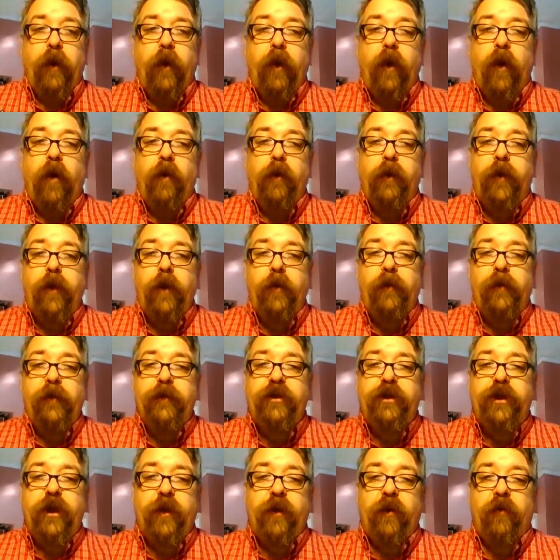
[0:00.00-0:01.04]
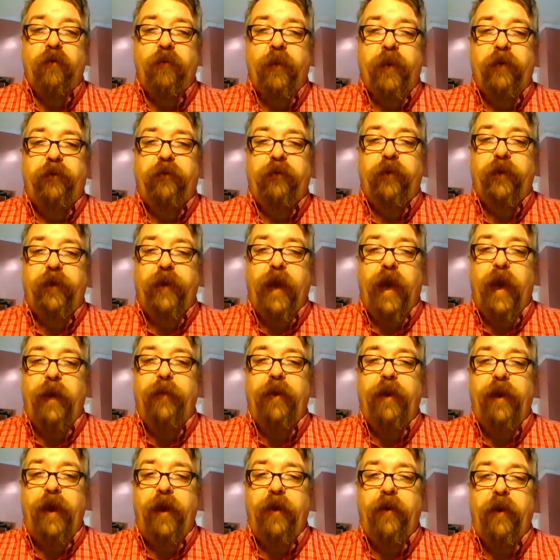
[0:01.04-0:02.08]
All humans share a recent
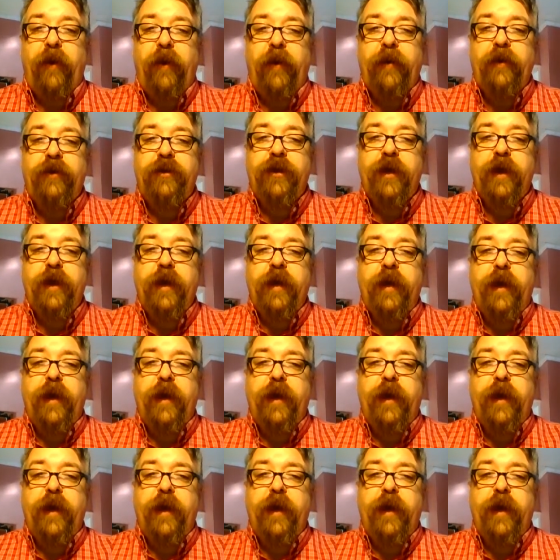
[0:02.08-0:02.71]
common heritage,